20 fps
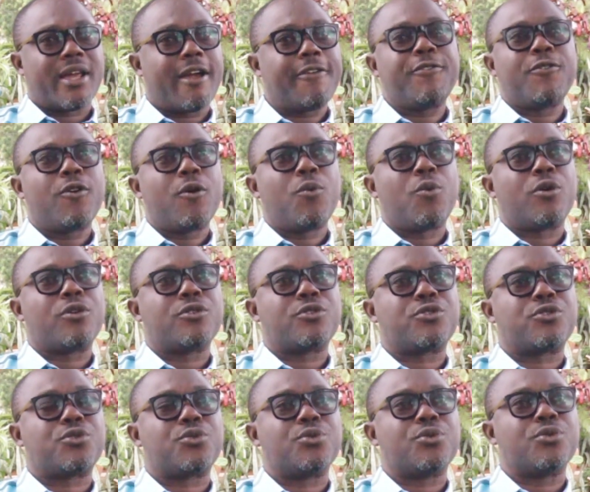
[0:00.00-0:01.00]
I do not
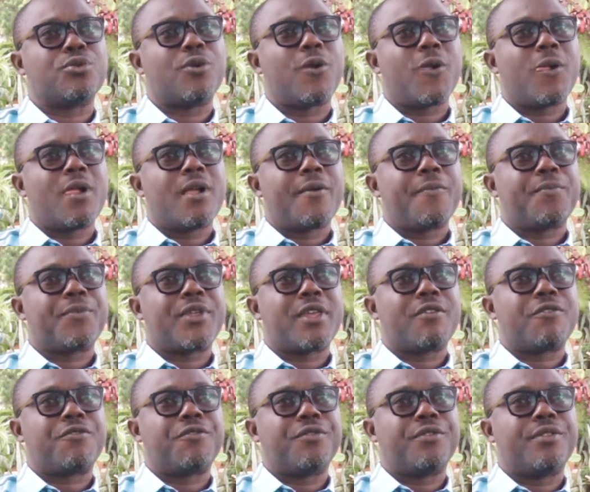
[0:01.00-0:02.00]
want to
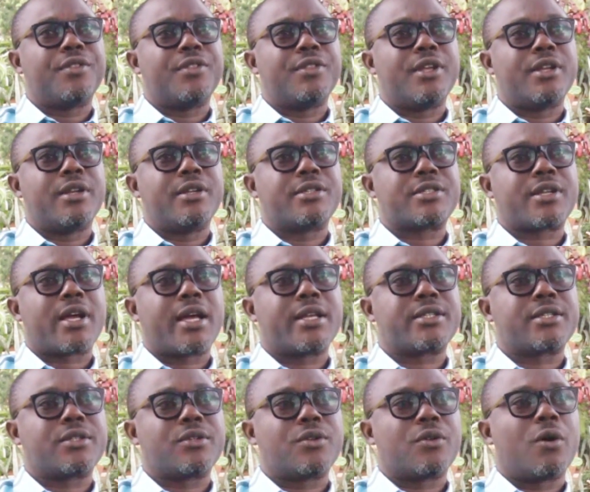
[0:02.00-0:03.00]
give the
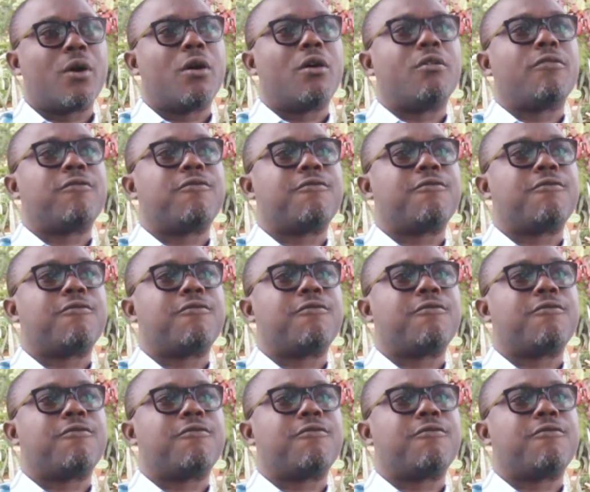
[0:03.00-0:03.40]
discussion of...